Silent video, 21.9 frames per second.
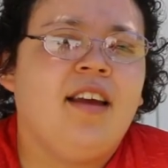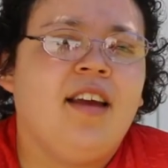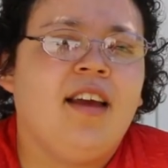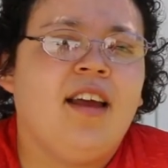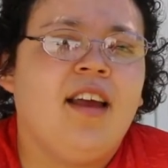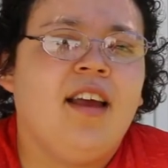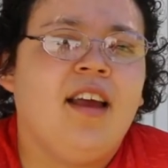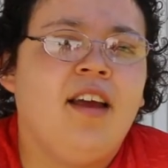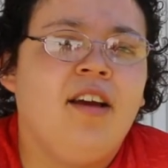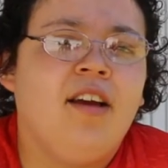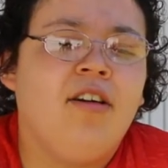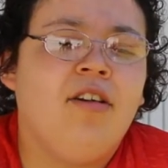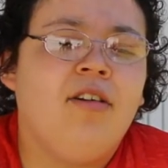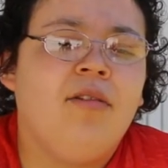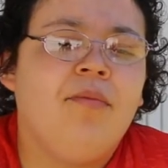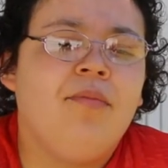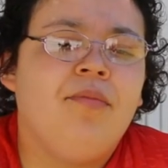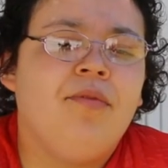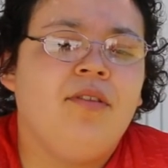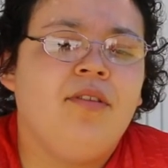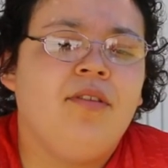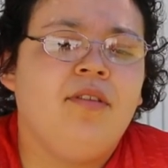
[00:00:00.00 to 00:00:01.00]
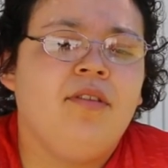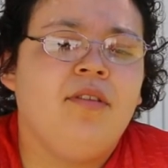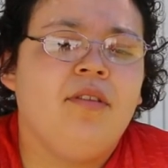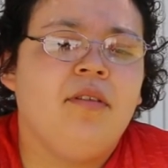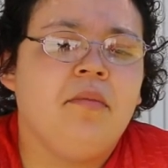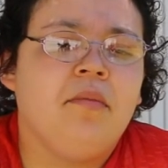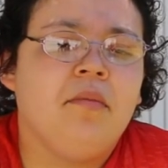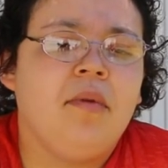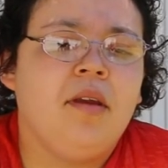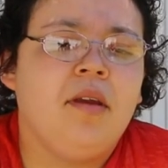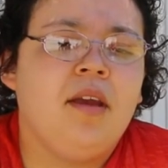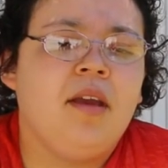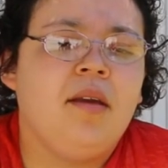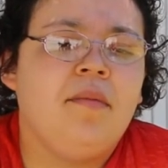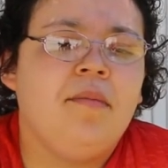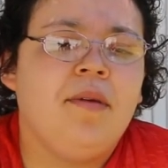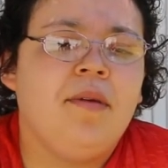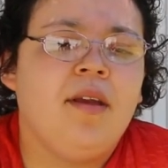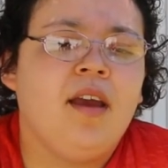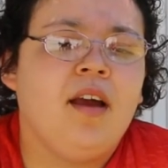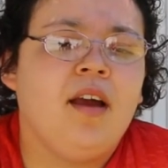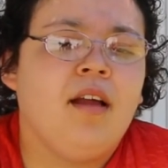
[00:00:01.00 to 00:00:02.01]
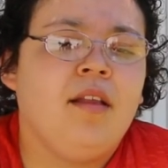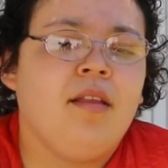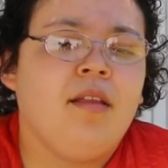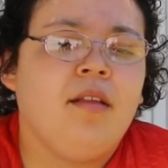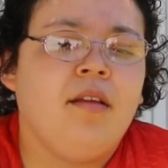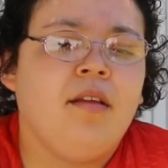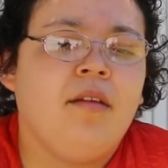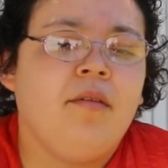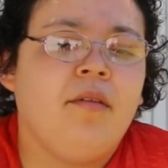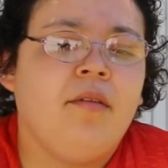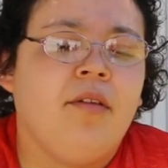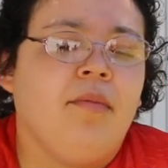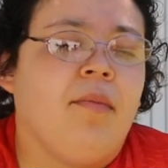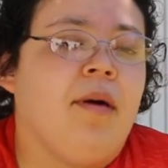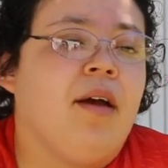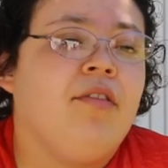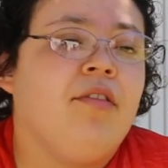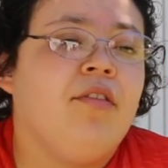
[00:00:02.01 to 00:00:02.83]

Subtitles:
helped me be with my